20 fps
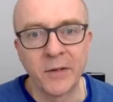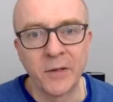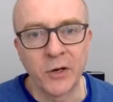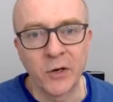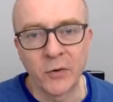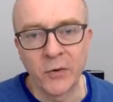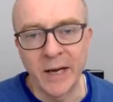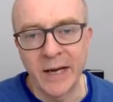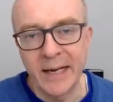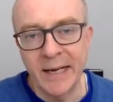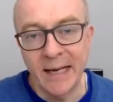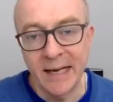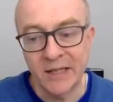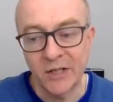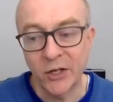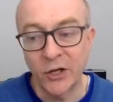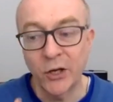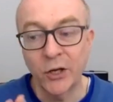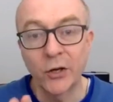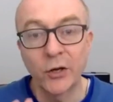The grain has
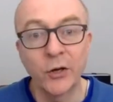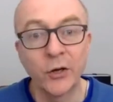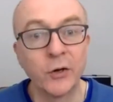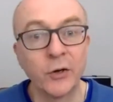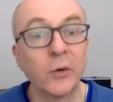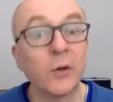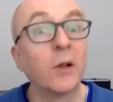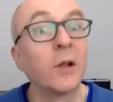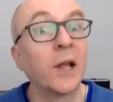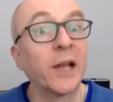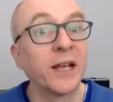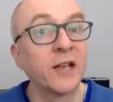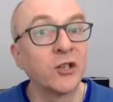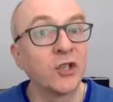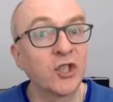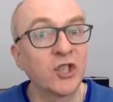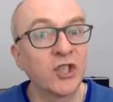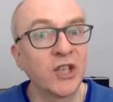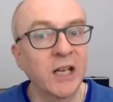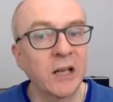a kernel, like a
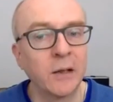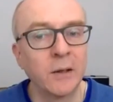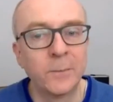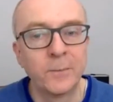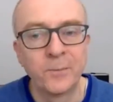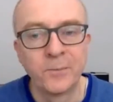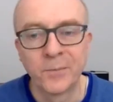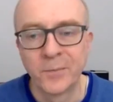shell.